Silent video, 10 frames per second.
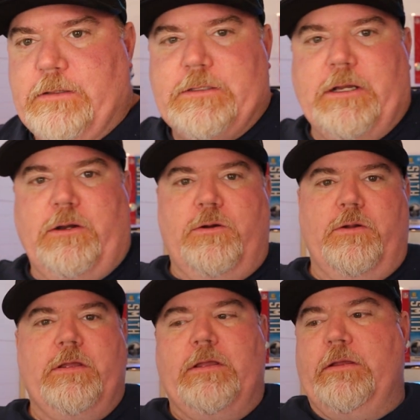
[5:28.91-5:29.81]

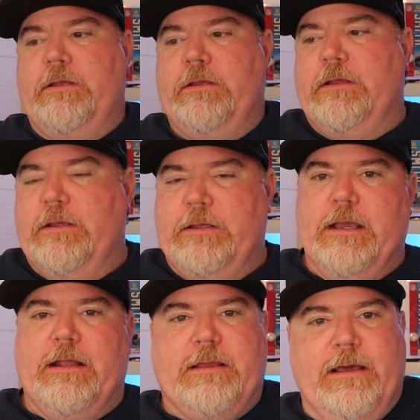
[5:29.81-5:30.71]
So
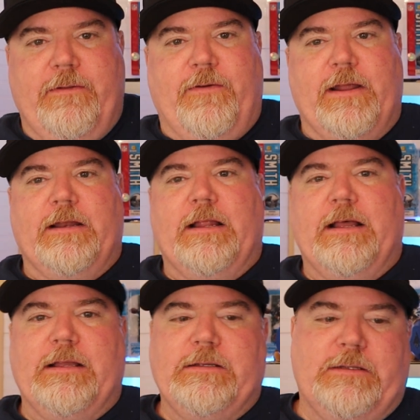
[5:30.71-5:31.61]
yeah, to kind of
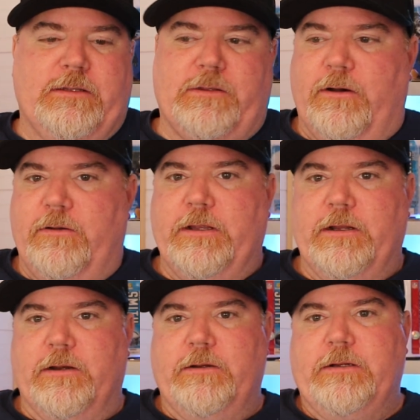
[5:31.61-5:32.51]
finalize the thought
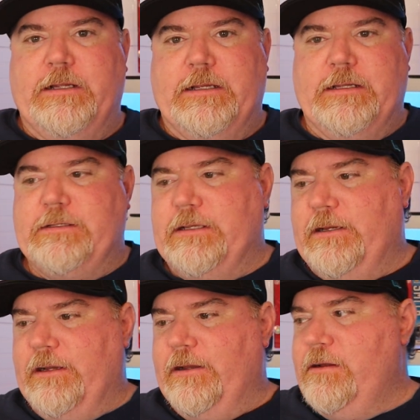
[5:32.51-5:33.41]
here is
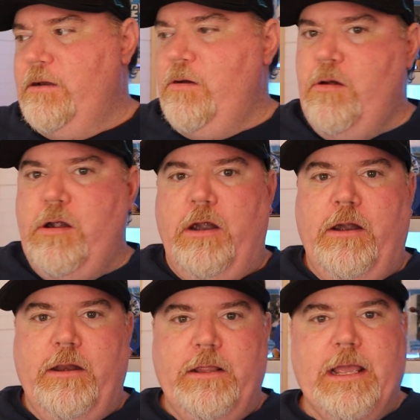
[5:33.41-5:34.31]

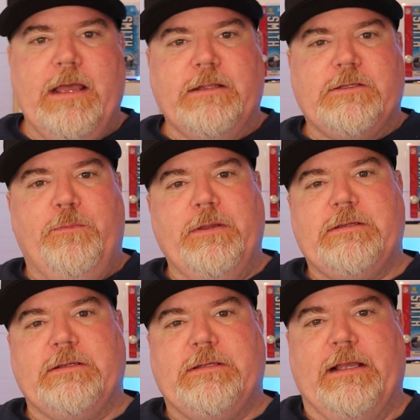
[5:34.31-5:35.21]
yeah, to be
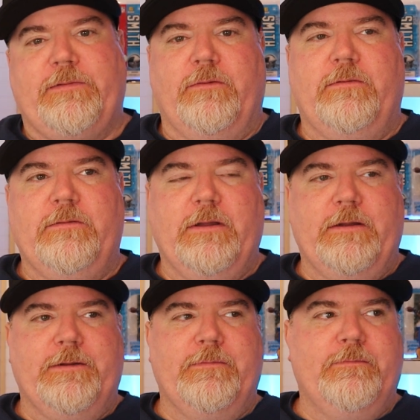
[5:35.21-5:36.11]
successful,
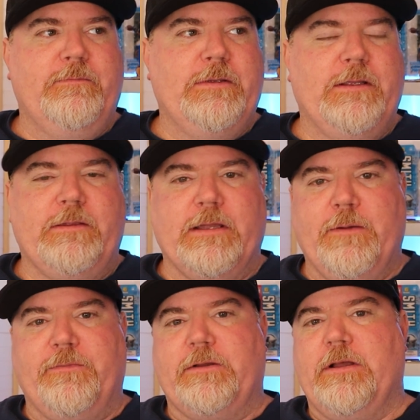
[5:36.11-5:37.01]
you
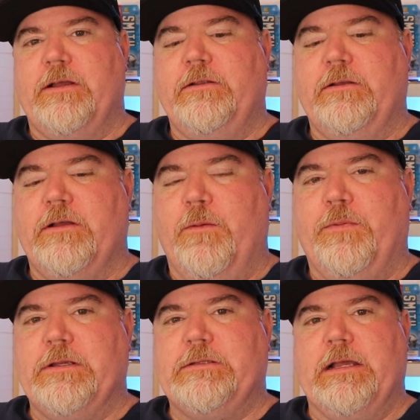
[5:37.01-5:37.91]
think of the
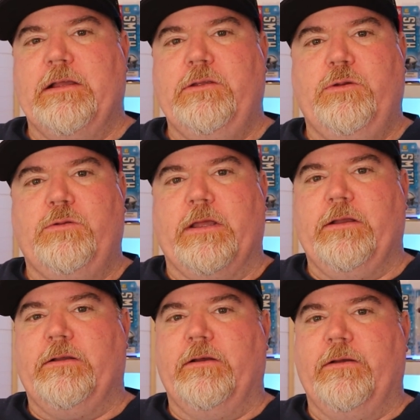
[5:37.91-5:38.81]
companies that you
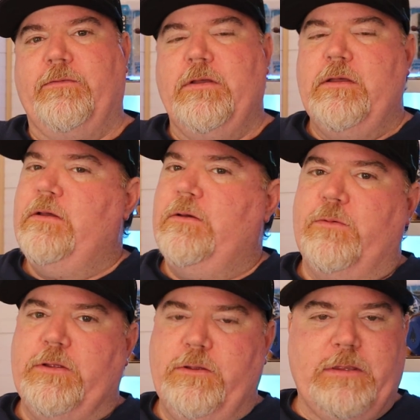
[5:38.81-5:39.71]
think of
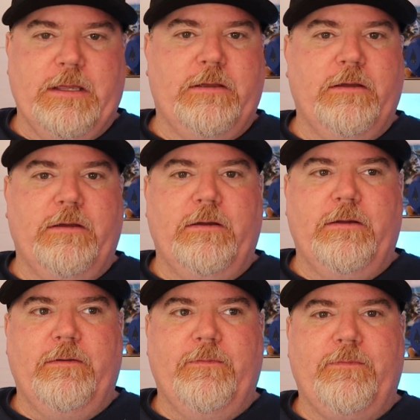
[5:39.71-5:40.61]
when you think
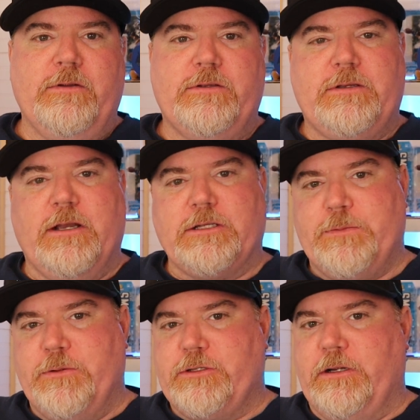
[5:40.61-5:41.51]
of
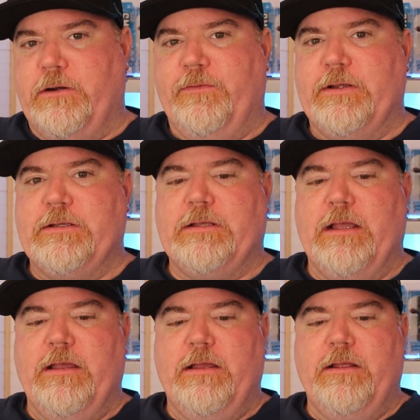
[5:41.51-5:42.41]
customer service,
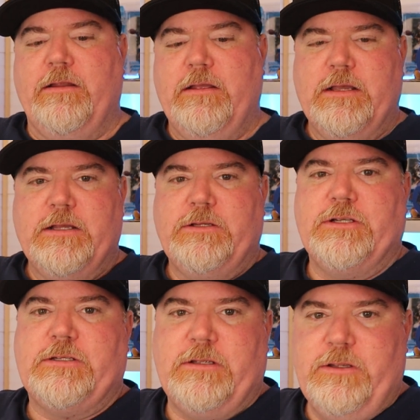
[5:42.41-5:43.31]
and
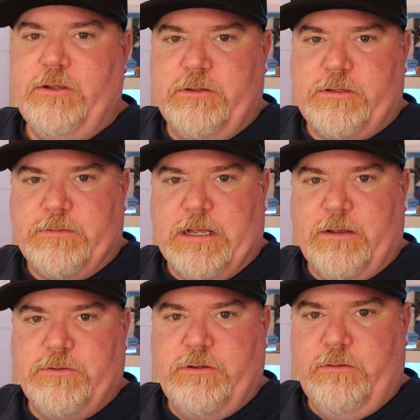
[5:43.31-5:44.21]
just
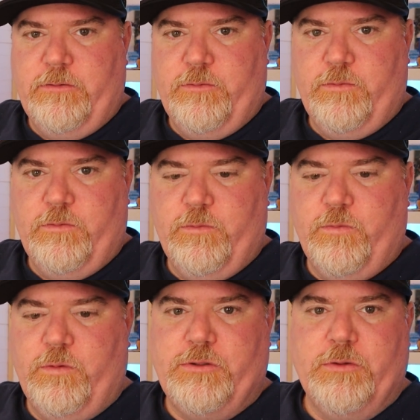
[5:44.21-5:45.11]
sometimes you
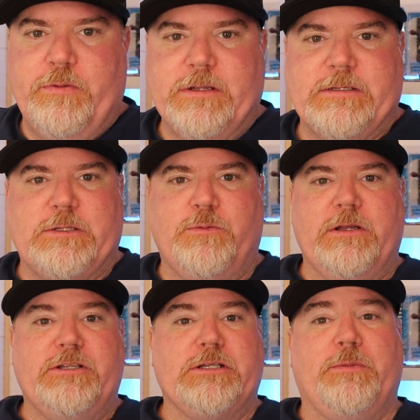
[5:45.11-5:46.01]
will do business
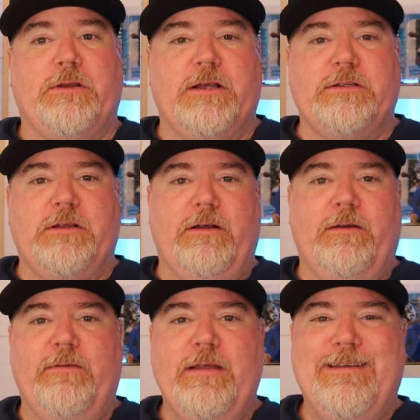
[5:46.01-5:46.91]
with just because
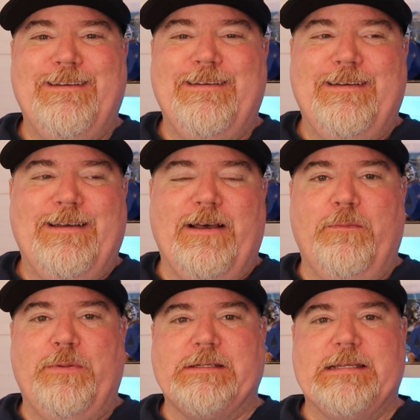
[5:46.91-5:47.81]
of how
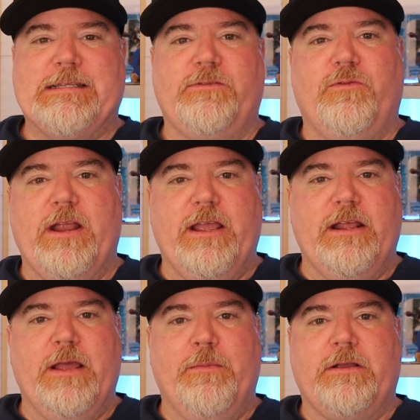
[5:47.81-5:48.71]
the business is
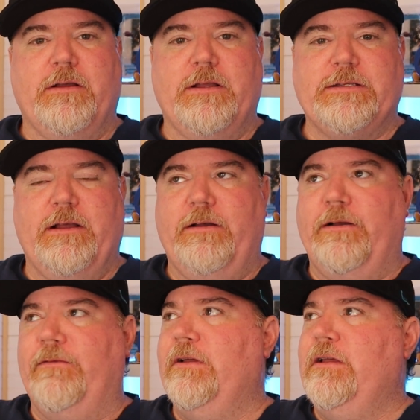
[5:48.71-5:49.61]
ran and because
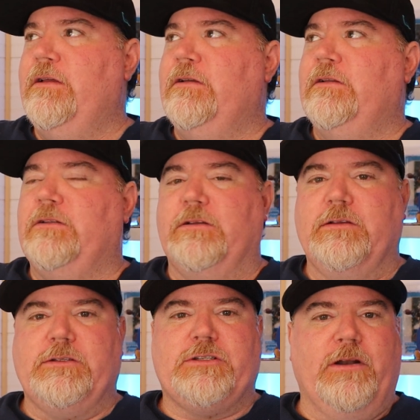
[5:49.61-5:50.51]
of
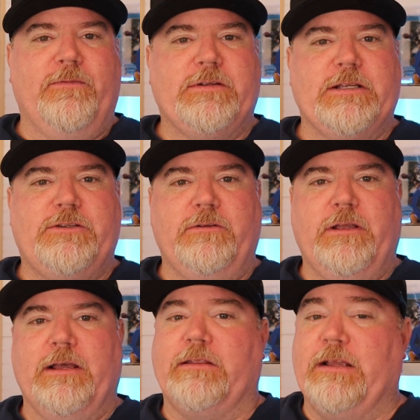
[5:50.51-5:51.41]
the service that you
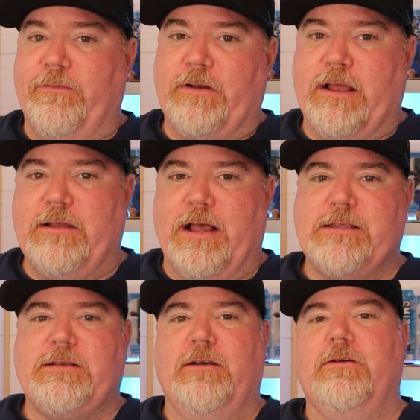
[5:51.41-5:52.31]
get. I think of it like
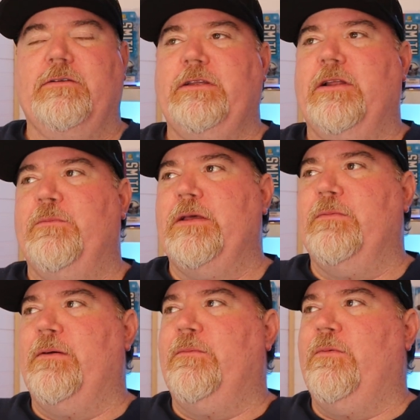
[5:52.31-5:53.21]
Costco. You know, me
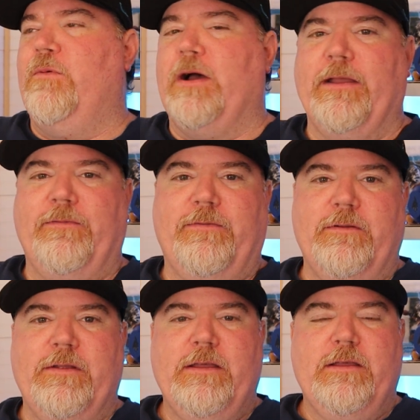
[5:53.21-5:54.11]
and my wife
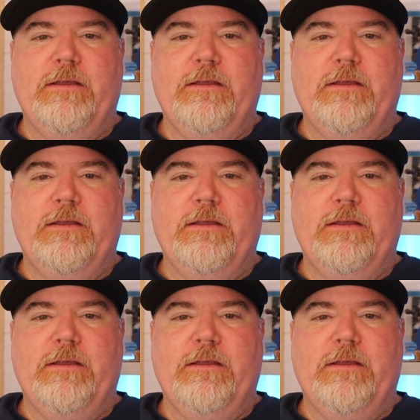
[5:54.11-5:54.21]
and